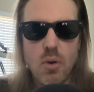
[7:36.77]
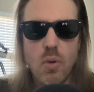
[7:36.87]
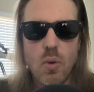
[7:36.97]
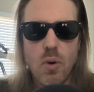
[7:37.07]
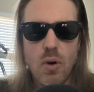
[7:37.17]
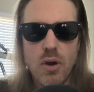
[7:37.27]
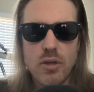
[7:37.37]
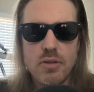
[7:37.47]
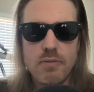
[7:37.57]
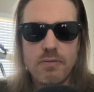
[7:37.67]
or
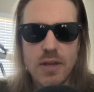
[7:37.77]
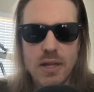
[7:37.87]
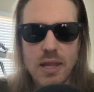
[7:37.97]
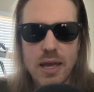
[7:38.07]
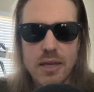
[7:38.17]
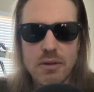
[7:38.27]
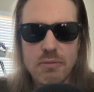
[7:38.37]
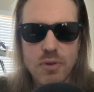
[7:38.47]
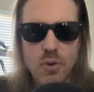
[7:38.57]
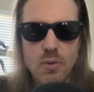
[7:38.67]
you feel like your
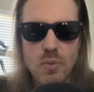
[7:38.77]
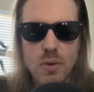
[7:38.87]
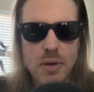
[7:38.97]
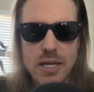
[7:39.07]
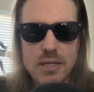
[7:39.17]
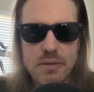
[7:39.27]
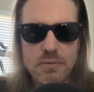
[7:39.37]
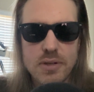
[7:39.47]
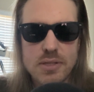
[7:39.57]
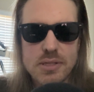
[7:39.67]
vote won't make a
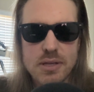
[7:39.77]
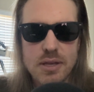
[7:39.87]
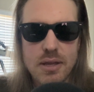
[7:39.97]
difference,